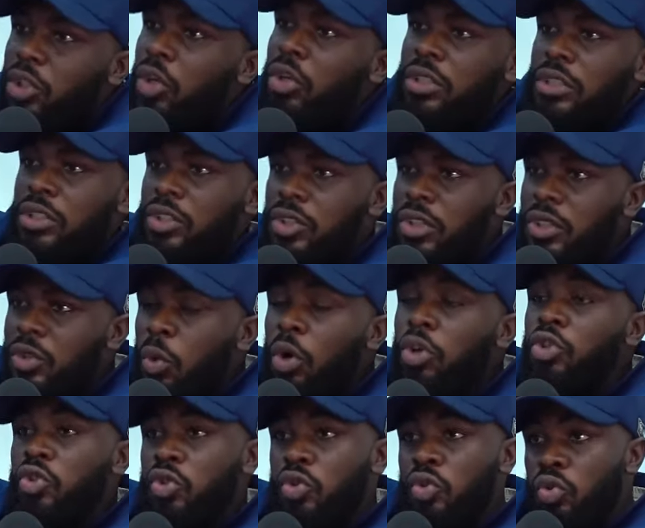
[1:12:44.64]
on the street,
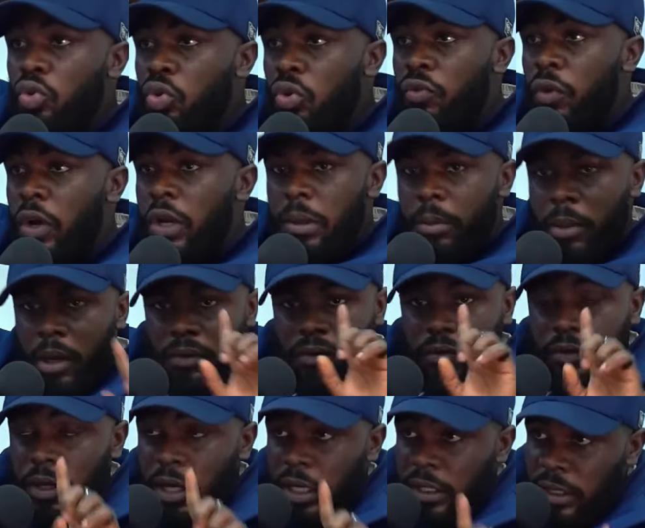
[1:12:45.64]
what do you look for in
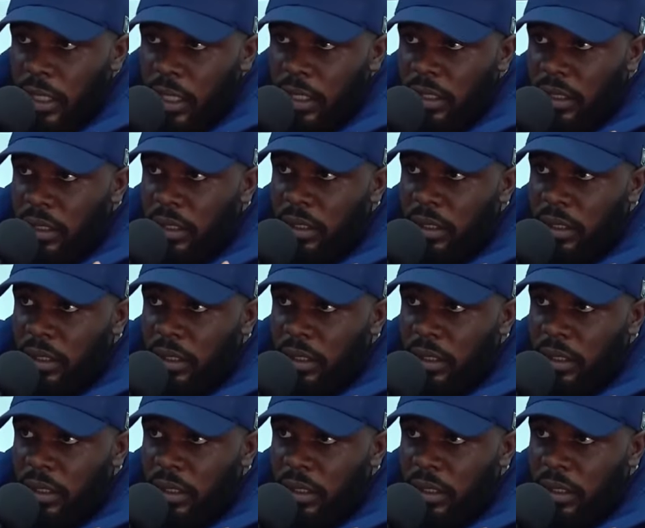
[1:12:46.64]
financially